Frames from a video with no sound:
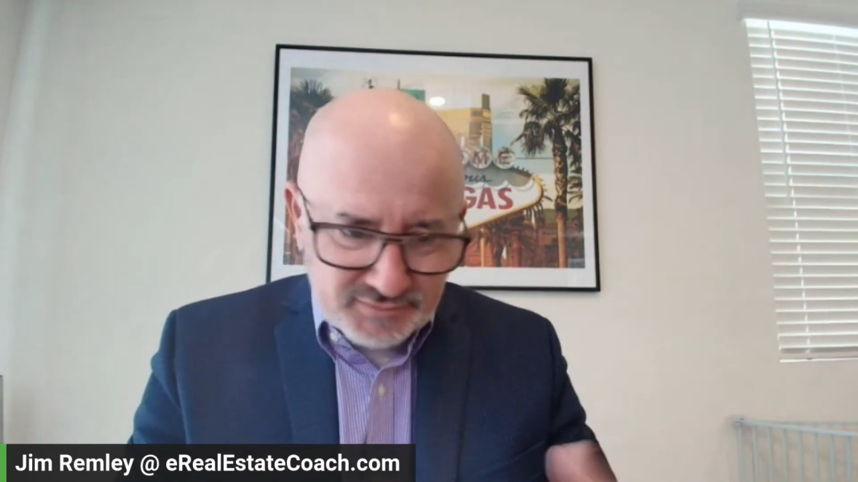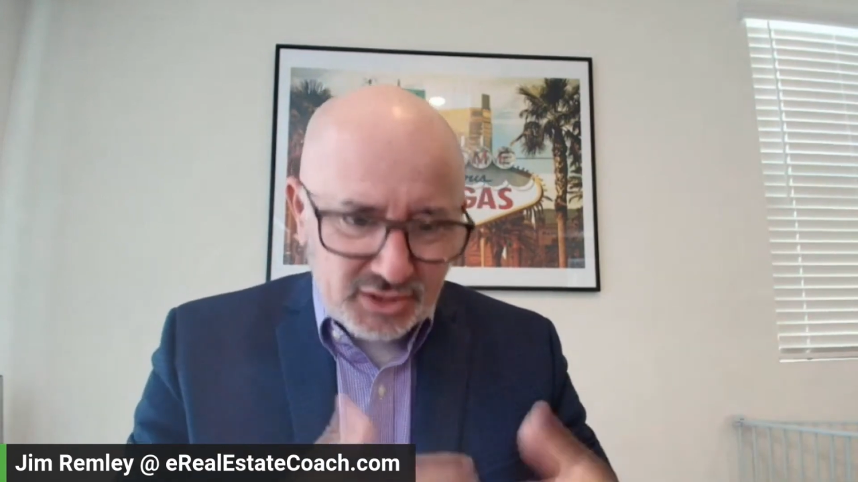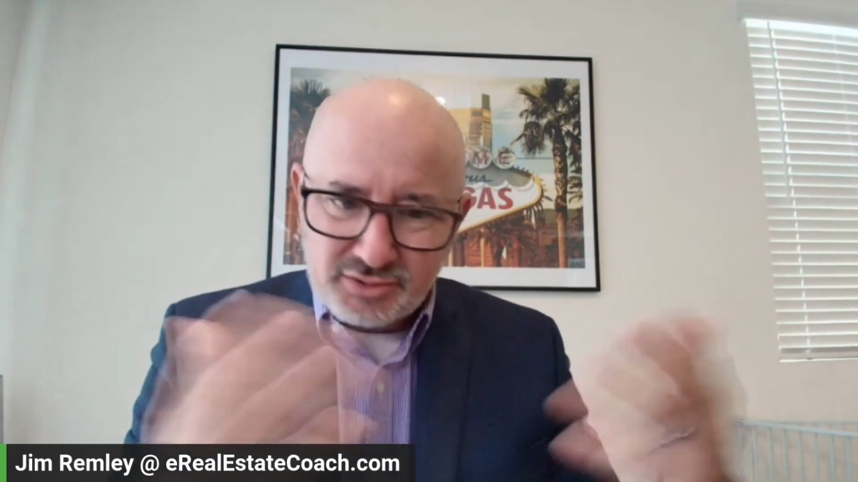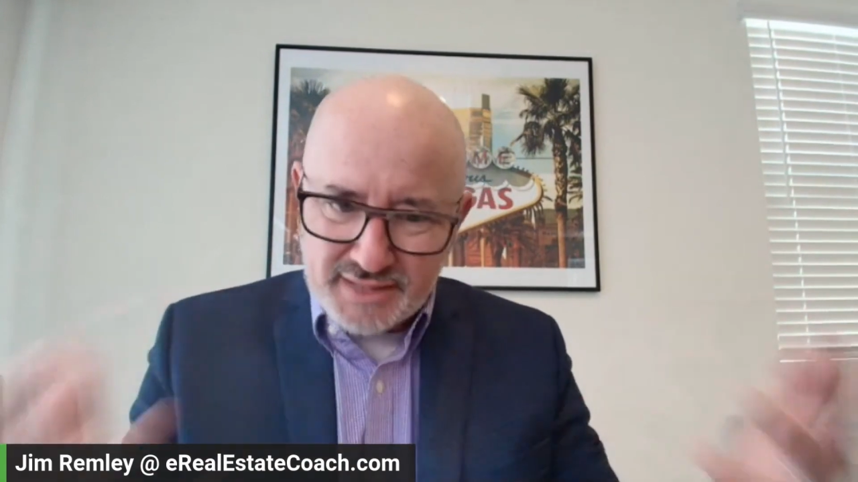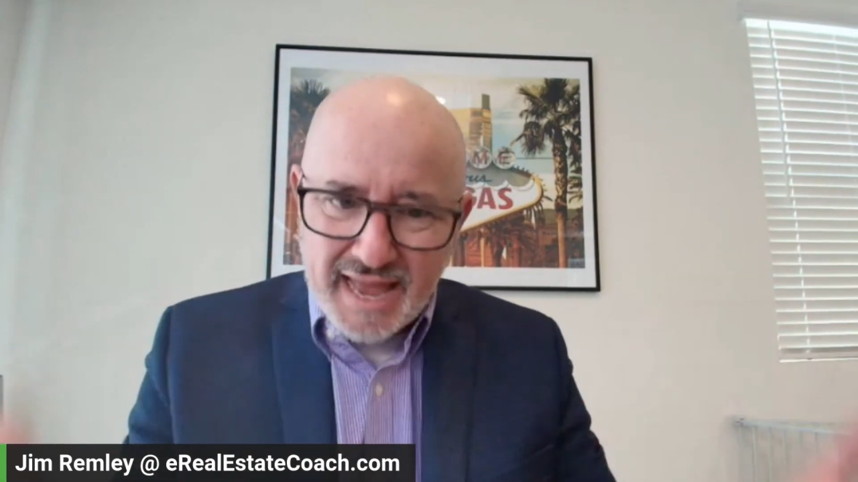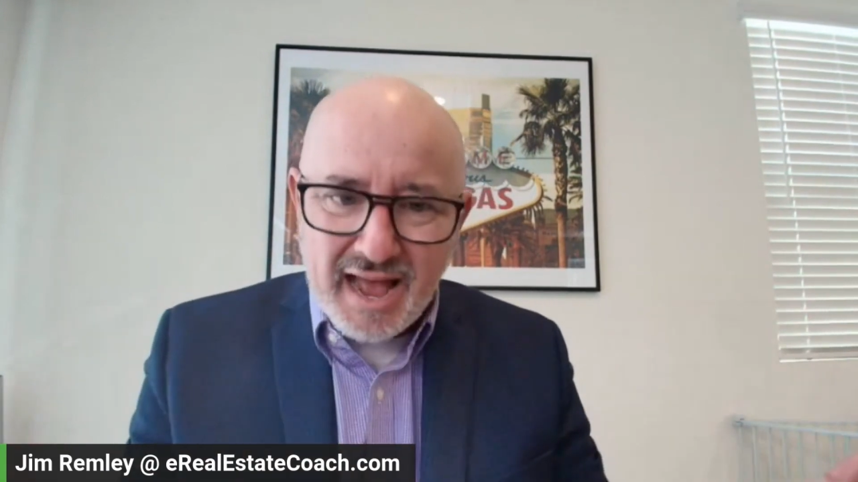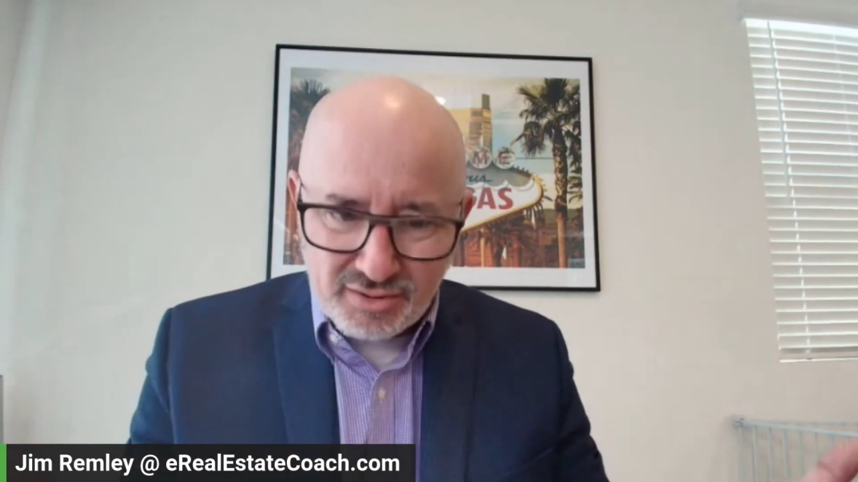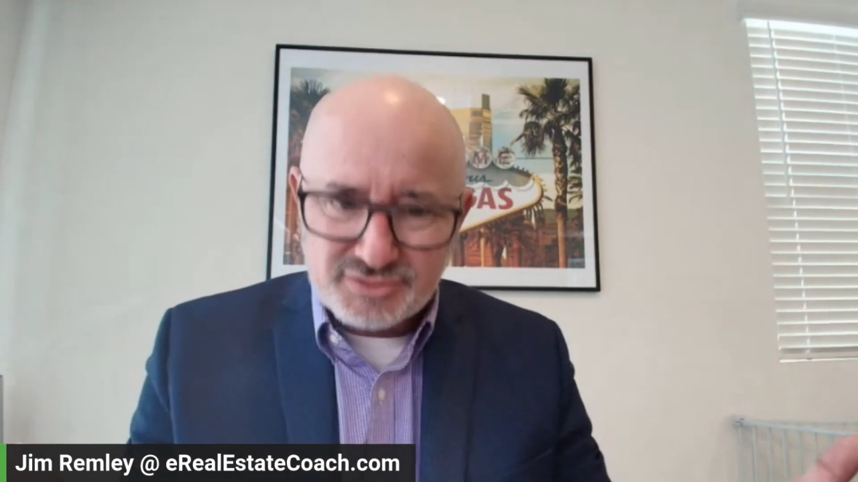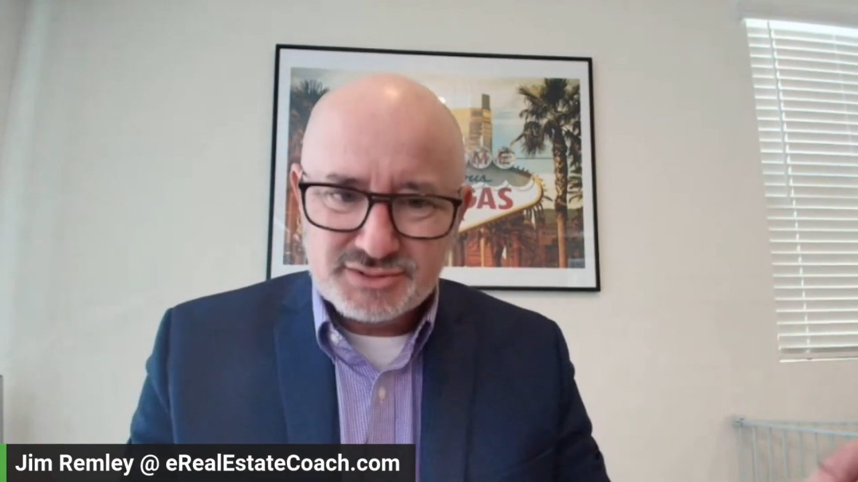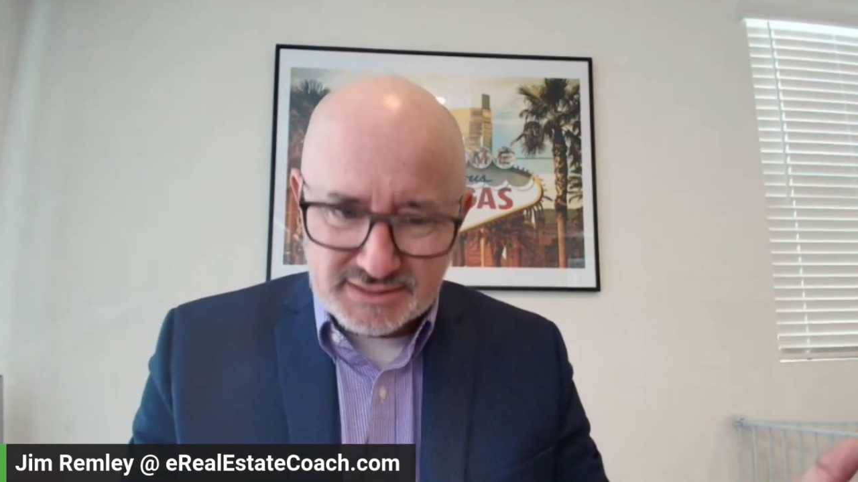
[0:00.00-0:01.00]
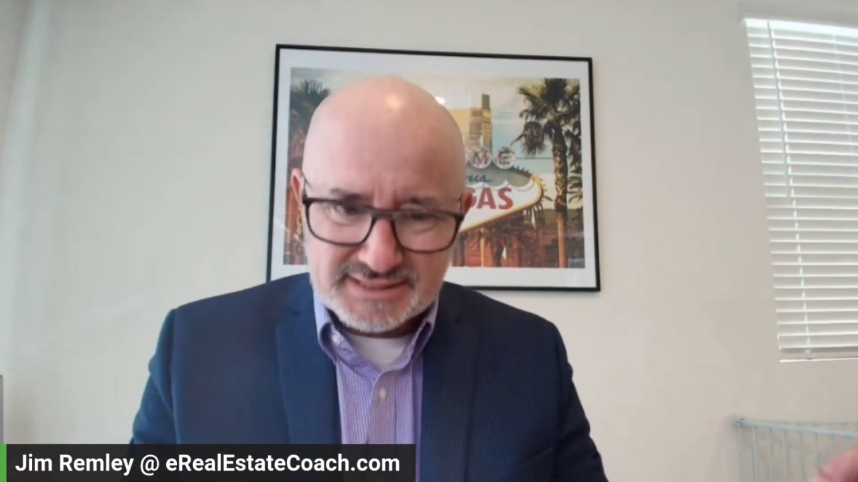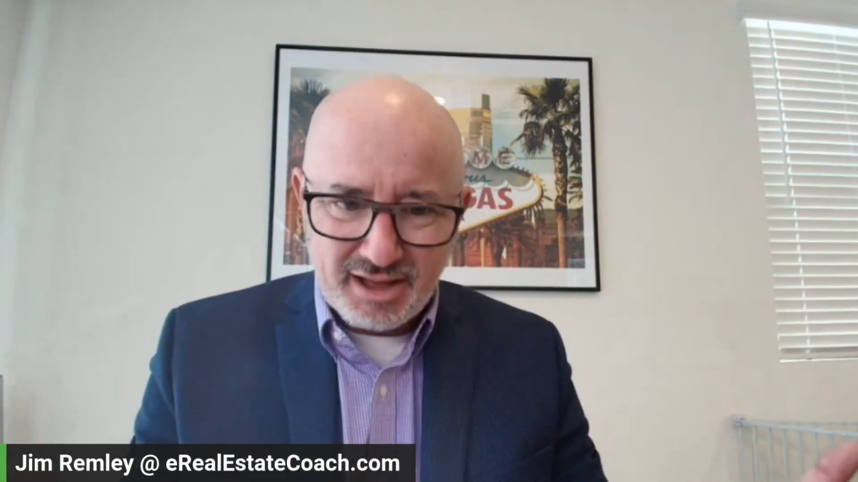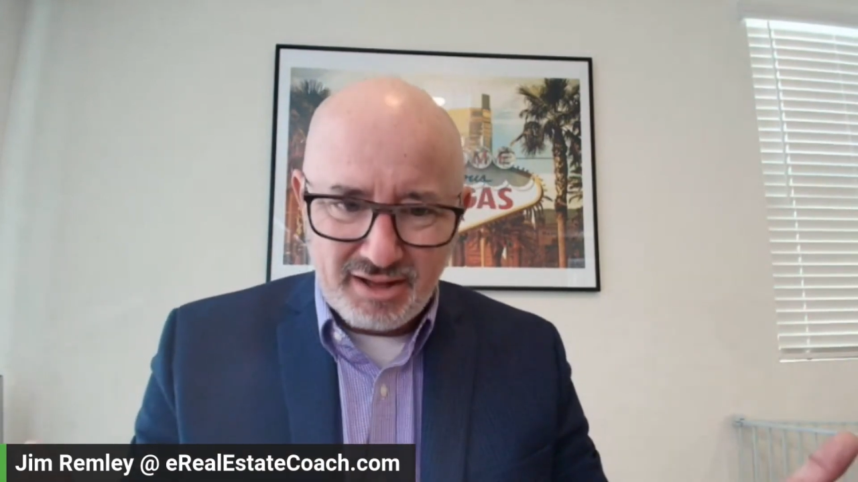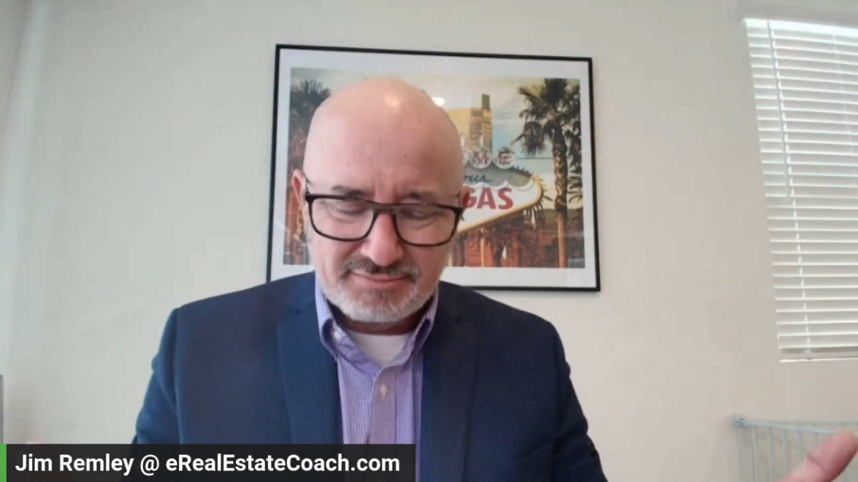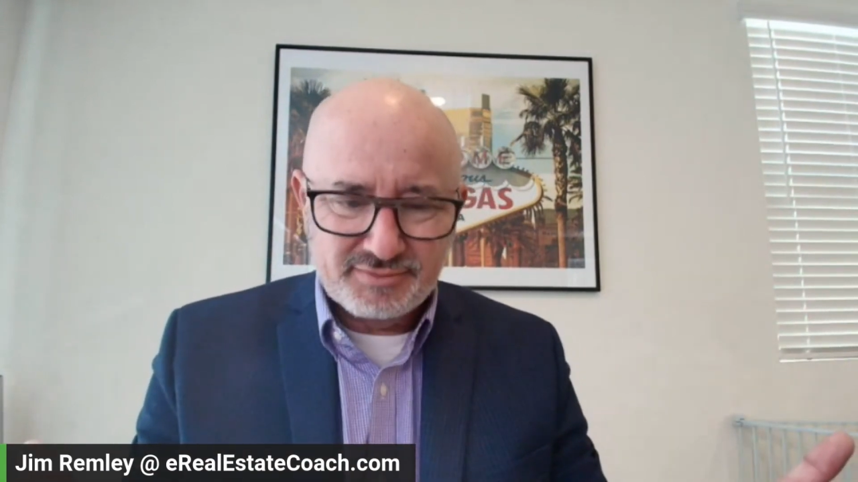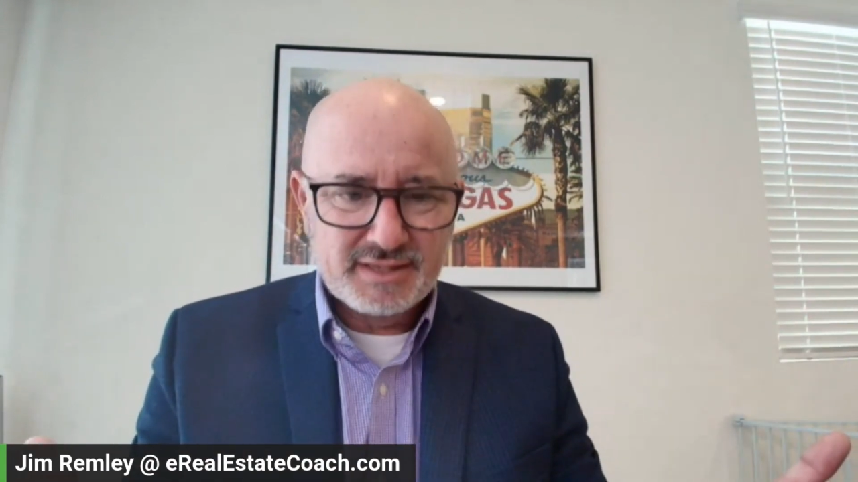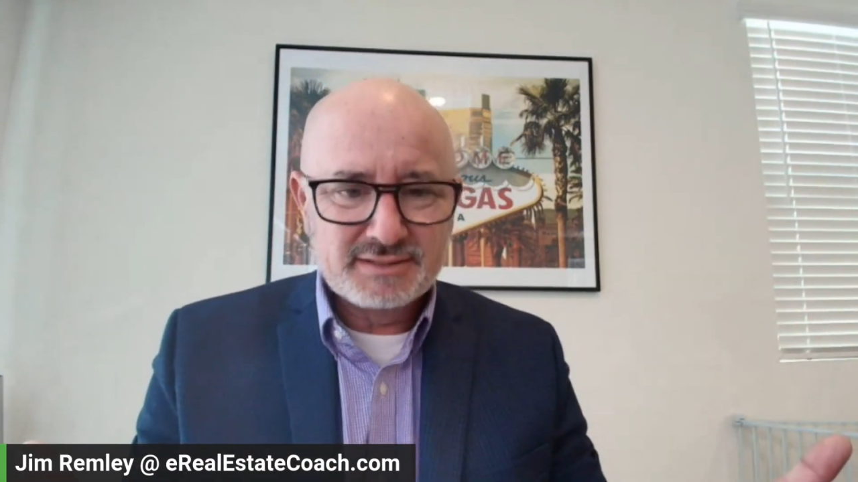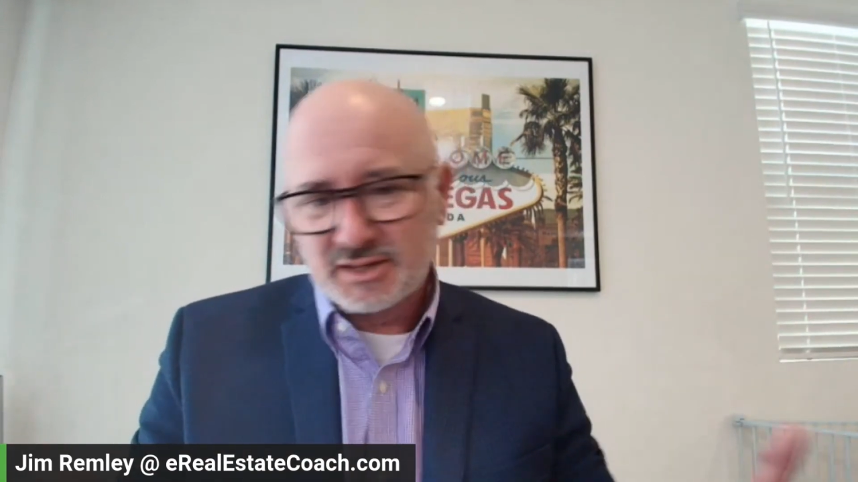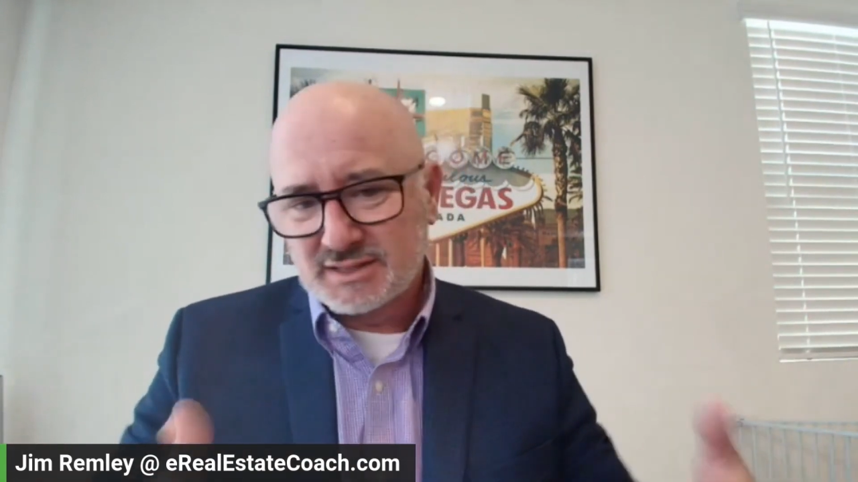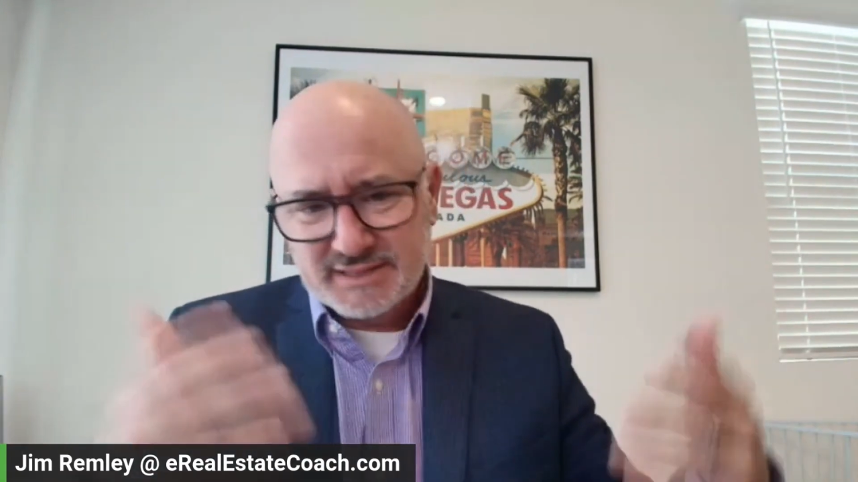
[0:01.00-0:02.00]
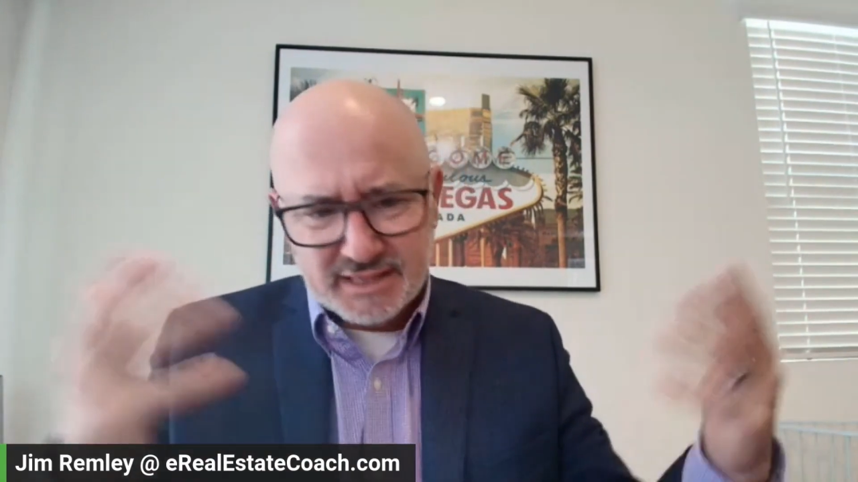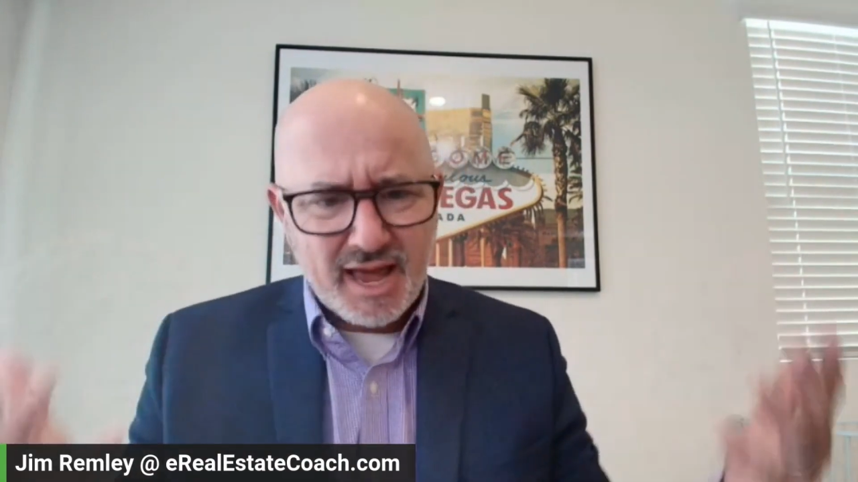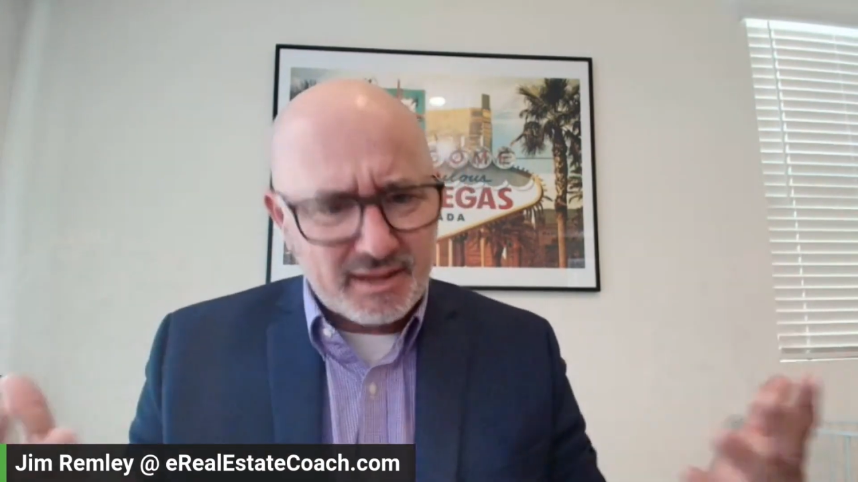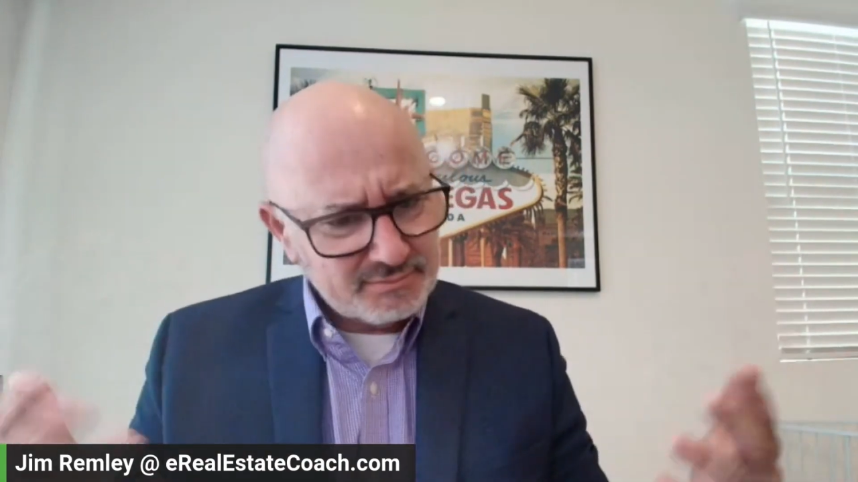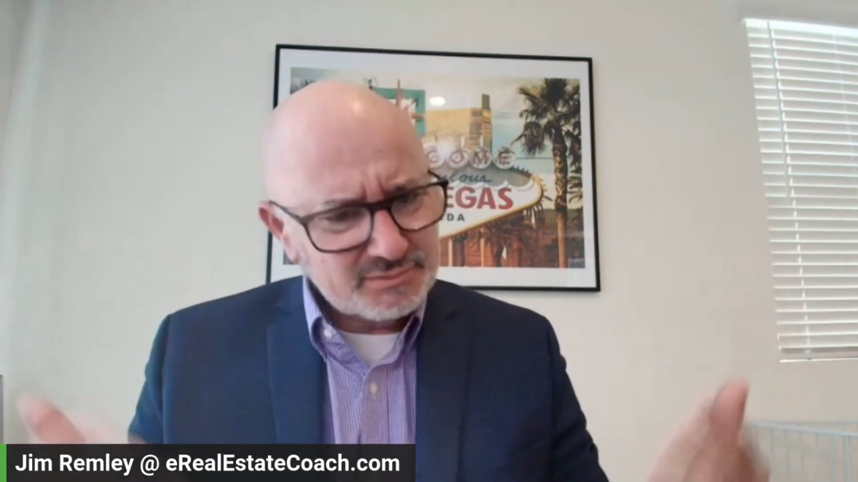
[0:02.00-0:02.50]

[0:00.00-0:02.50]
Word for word: you know, the house itself? And they're going to say, yeah.